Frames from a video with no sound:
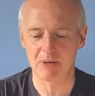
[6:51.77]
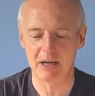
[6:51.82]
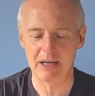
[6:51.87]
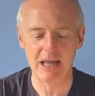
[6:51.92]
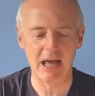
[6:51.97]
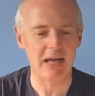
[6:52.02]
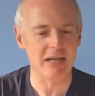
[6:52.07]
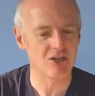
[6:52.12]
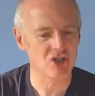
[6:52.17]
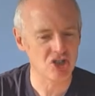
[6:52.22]

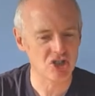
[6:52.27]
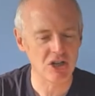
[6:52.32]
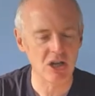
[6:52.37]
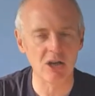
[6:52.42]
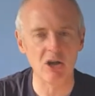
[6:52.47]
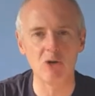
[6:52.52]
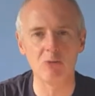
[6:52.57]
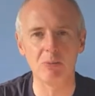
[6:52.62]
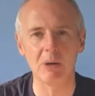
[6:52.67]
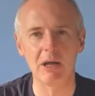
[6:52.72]
yeah it's
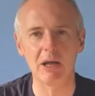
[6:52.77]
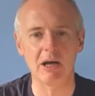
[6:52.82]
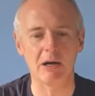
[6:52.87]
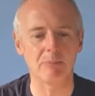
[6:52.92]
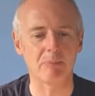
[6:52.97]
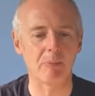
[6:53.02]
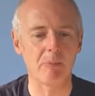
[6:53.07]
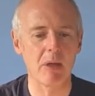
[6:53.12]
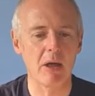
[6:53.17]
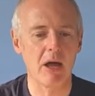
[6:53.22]
still opening
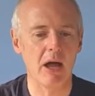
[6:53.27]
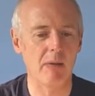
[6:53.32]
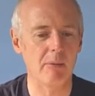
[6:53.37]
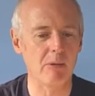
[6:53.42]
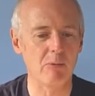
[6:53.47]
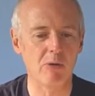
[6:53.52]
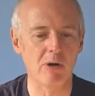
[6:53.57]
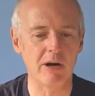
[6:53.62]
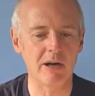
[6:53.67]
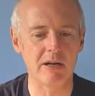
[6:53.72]
up i
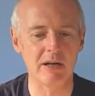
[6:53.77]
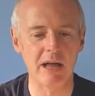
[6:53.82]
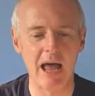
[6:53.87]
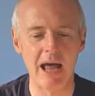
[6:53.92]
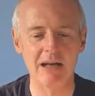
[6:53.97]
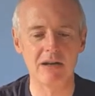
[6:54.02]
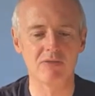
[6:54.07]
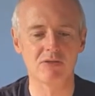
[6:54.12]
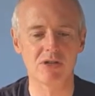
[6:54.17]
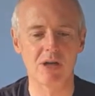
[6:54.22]
mean we're in the
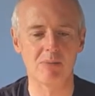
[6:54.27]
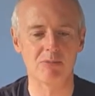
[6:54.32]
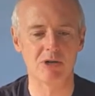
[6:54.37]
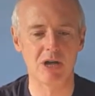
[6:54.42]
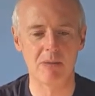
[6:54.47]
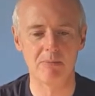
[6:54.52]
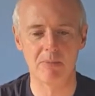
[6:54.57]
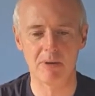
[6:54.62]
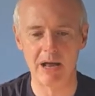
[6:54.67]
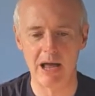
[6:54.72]
end of
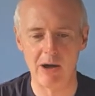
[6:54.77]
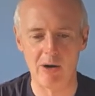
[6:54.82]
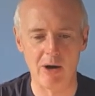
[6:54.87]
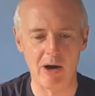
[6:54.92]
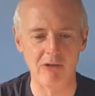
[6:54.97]
september now